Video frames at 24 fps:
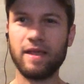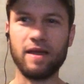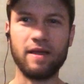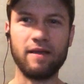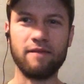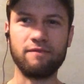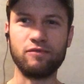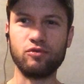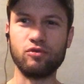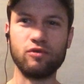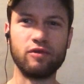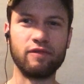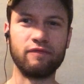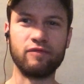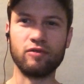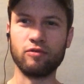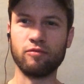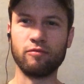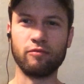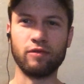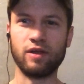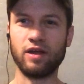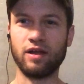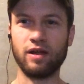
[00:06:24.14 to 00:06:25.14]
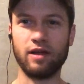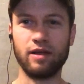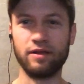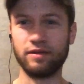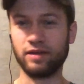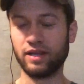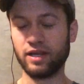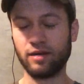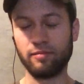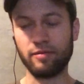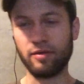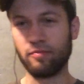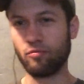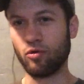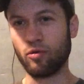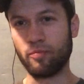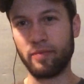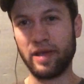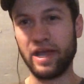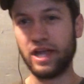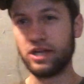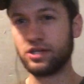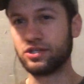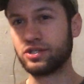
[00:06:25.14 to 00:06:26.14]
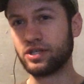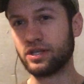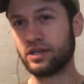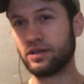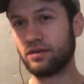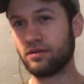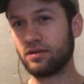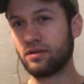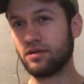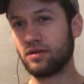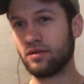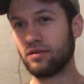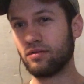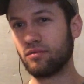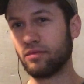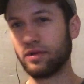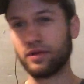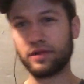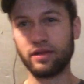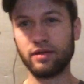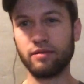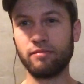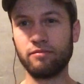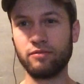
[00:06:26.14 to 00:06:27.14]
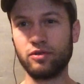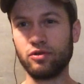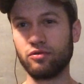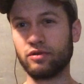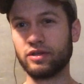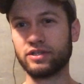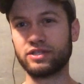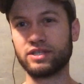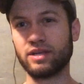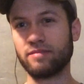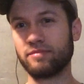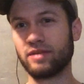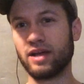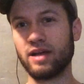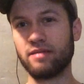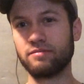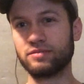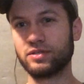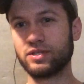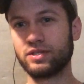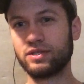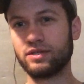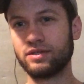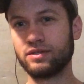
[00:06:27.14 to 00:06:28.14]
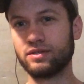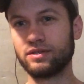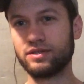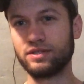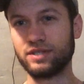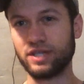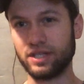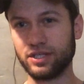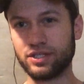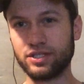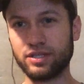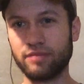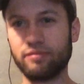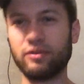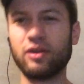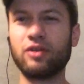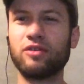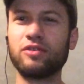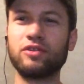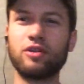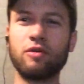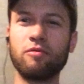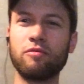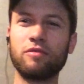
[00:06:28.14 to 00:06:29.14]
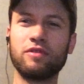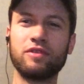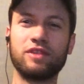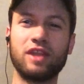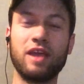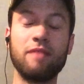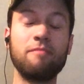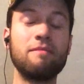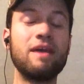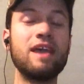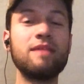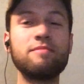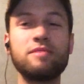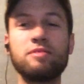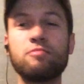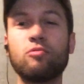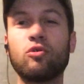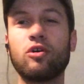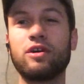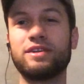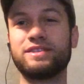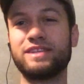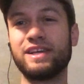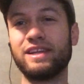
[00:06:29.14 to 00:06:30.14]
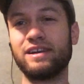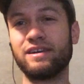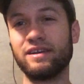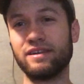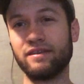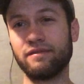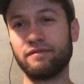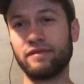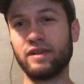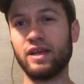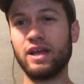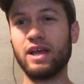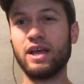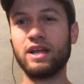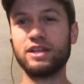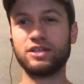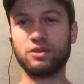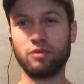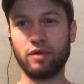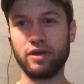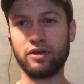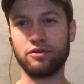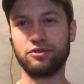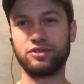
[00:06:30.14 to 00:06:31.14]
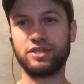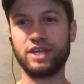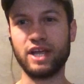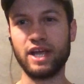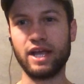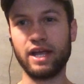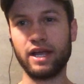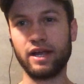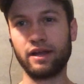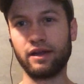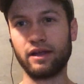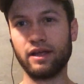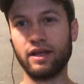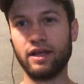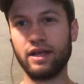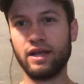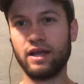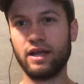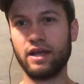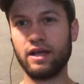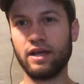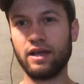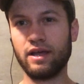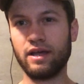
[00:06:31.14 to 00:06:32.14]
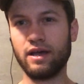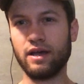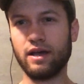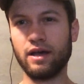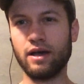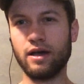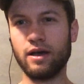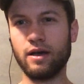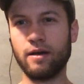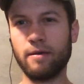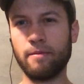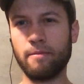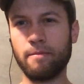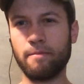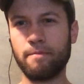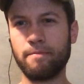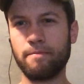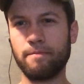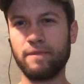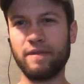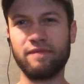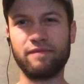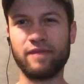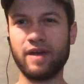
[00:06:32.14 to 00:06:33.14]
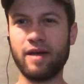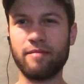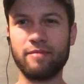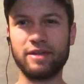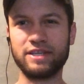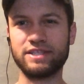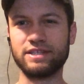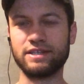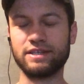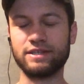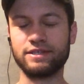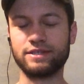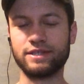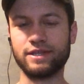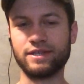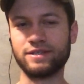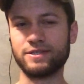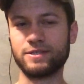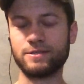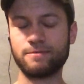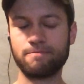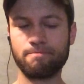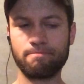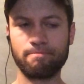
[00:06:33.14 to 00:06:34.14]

If you're a little bit more patient with them, you can sometimes teach them. They may be more attentive to what you're saying, if that makes any sense.